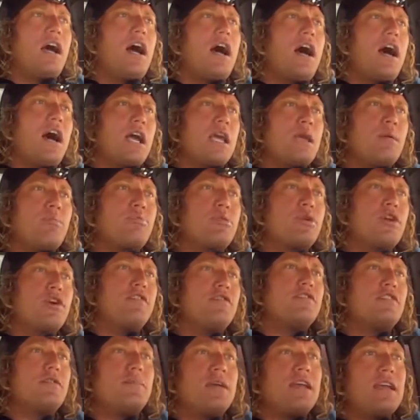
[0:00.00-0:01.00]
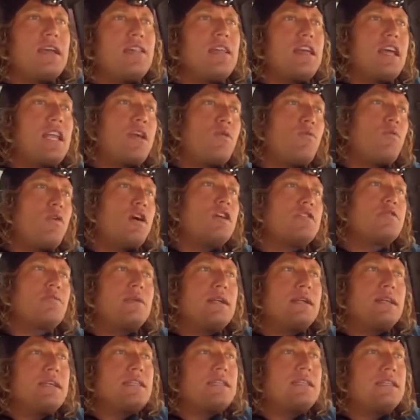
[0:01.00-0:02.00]
he proved to me that he was
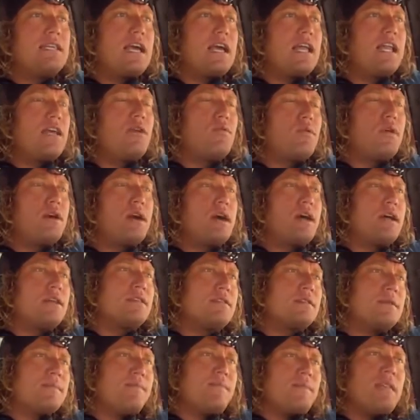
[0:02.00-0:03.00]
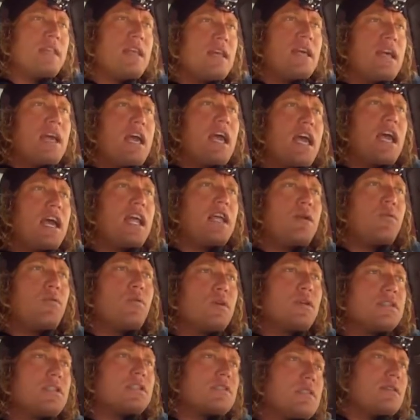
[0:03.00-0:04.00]
what he said he was. And it
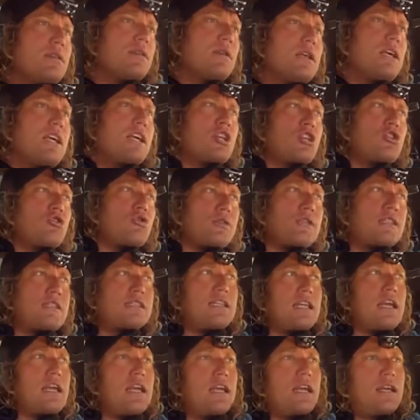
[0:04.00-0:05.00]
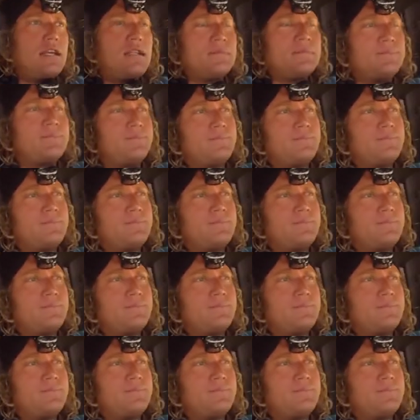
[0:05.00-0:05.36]
was interesting